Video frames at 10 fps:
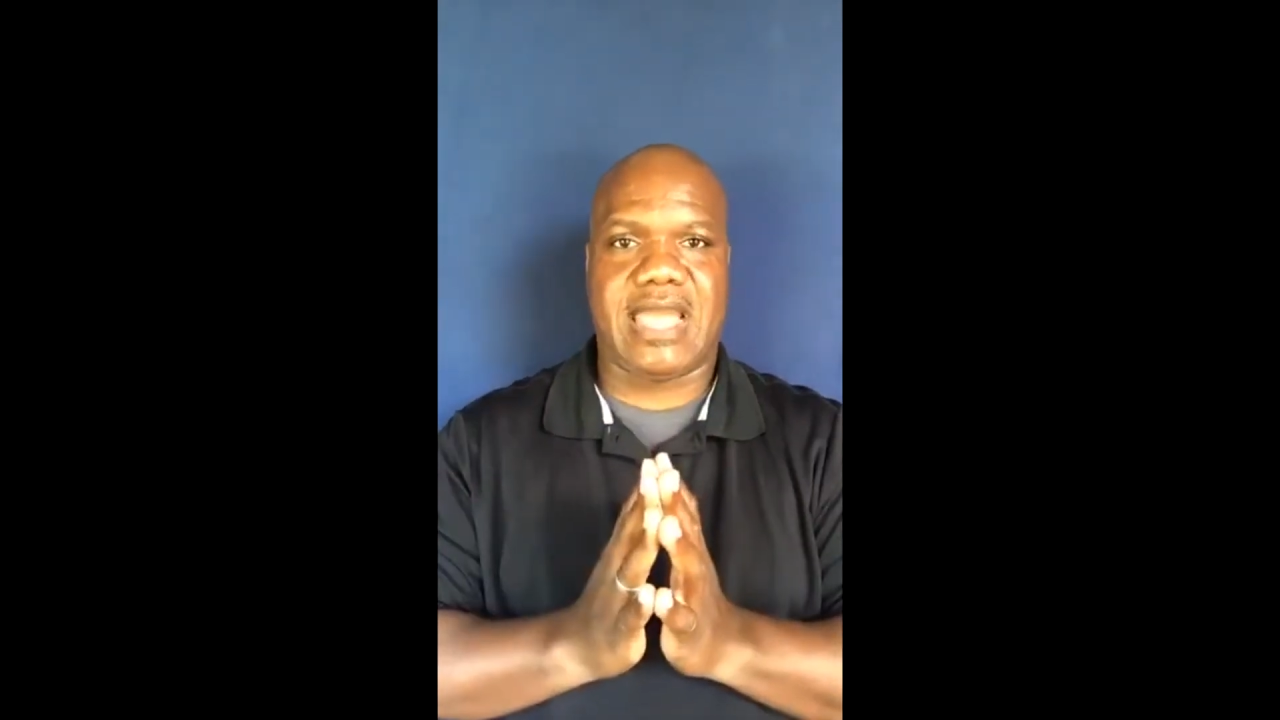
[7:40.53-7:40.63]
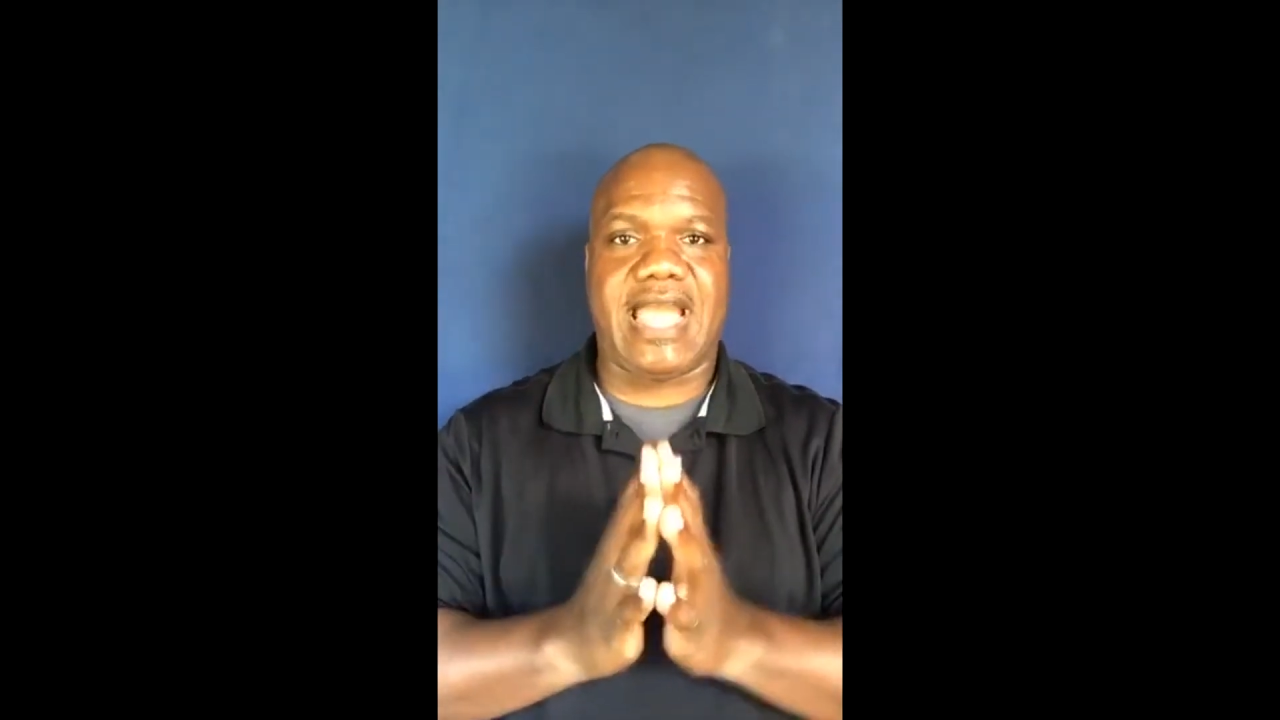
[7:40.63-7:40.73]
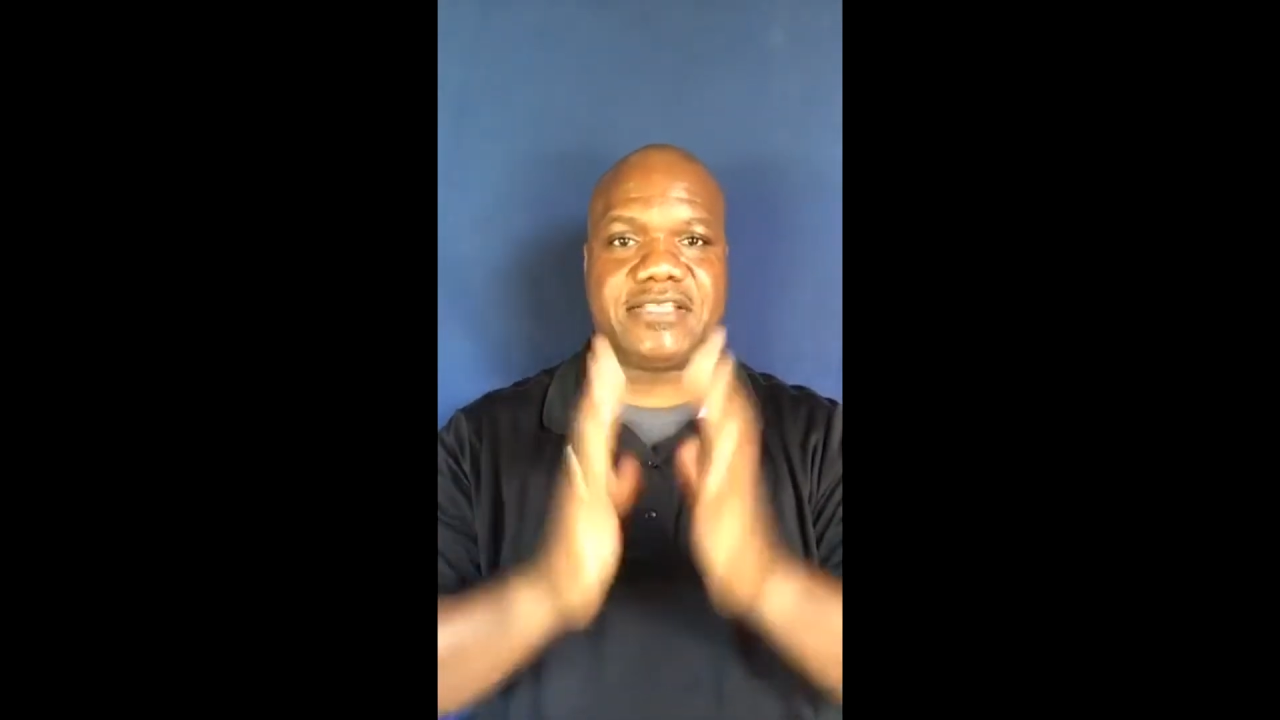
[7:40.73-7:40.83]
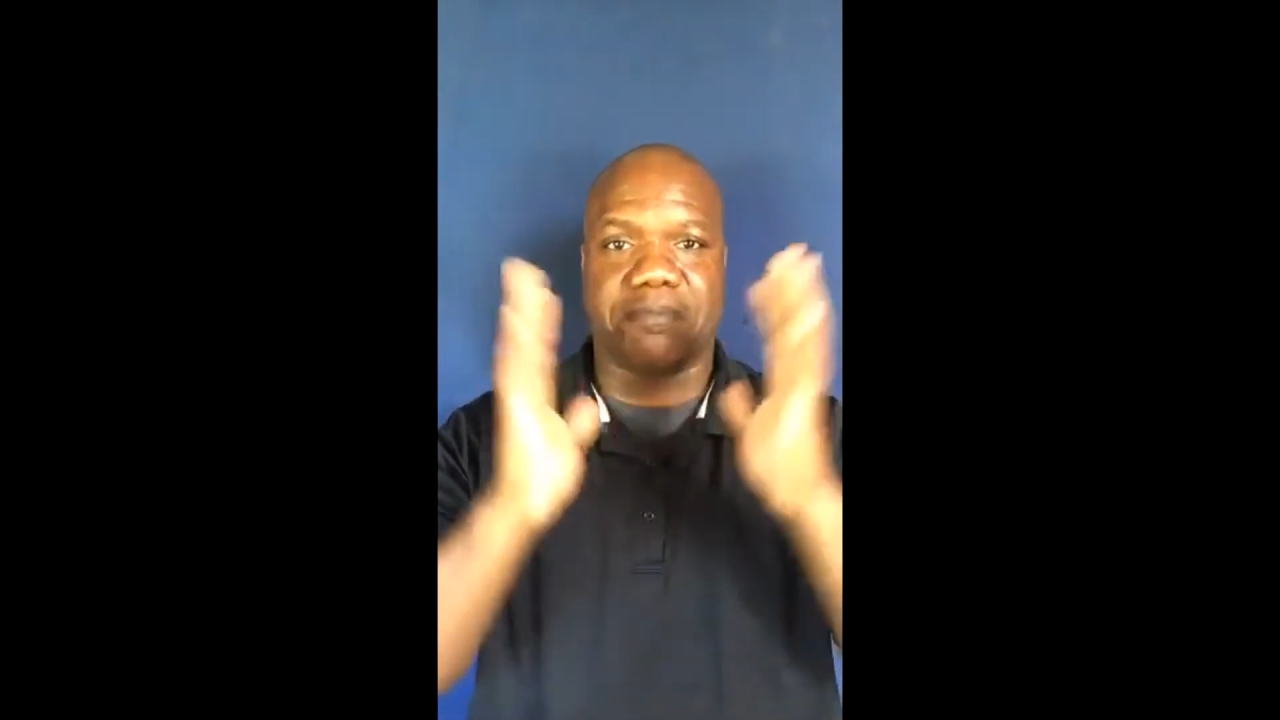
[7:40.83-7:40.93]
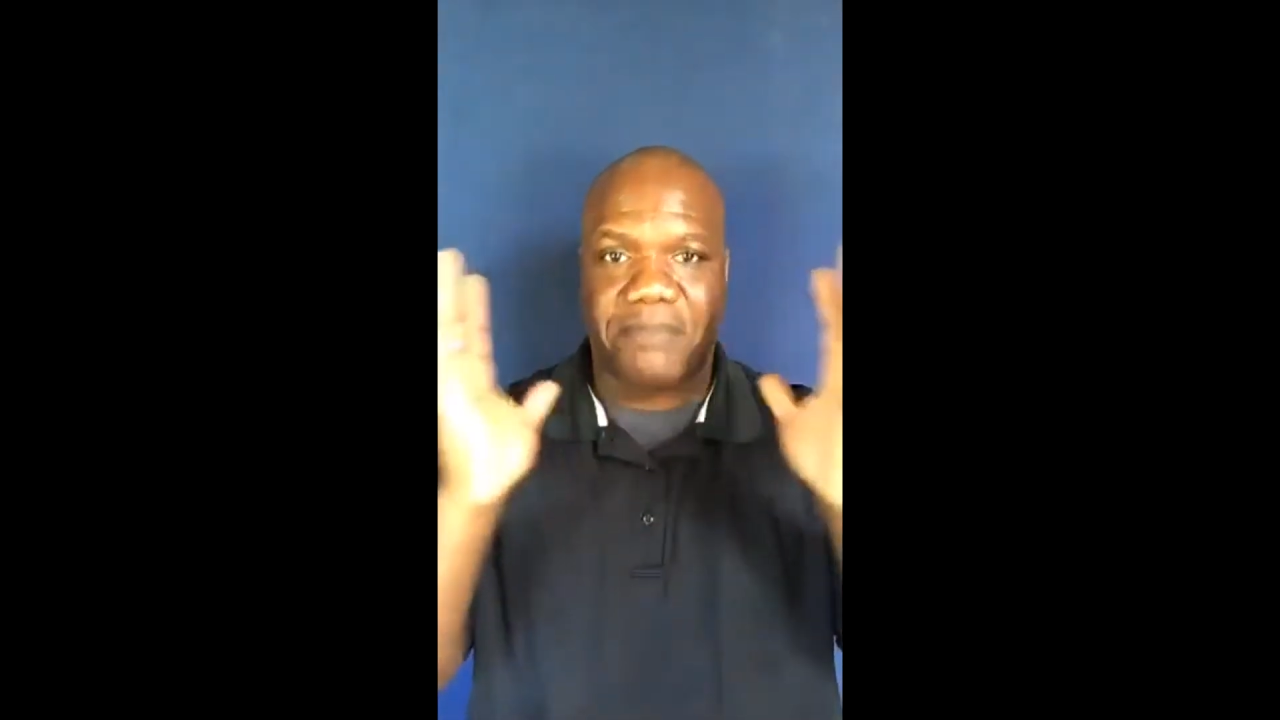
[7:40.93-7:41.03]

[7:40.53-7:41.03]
as a